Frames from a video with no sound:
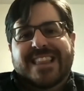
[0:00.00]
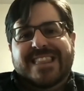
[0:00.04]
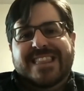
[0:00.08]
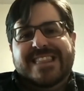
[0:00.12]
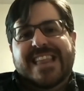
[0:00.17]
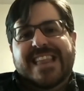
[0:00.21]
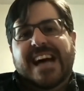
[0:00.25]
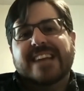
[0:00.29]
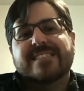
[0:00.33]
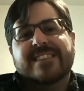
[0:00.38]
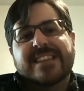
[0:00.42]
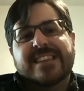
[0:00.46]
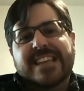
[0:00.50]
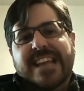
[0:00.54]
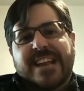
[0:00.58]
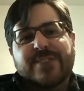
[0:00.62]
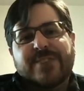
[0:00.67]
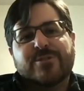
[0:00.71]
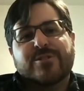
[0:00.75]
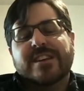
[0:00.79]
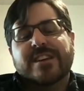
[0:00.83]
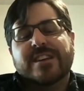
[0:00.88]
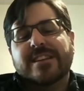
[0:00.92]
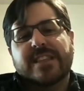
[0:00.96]
that's an
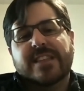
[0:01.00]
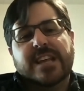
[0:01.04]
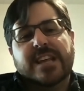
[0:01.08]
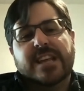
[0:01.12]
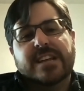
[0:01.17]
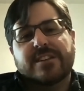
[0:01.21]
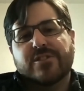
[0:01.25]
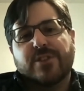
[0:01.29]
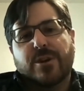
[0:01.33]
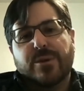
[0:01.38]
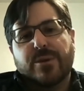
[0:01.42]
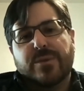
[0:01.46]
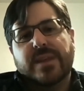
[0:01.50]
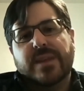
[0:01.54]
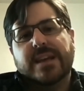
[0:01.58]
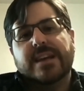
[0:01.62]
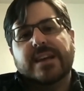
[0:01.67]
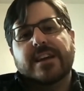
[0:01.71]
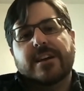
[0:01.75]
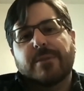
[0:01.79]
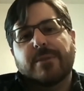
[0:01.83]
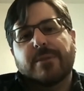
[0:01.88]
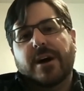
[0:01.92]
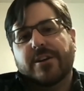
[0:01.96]
interesting thing to start
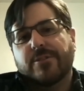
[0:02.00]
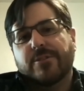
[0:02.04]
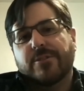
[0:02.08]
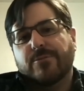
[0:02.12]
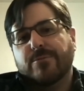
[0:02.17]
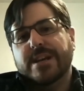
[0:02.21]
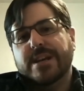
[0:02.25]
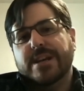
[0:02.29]
thinking about and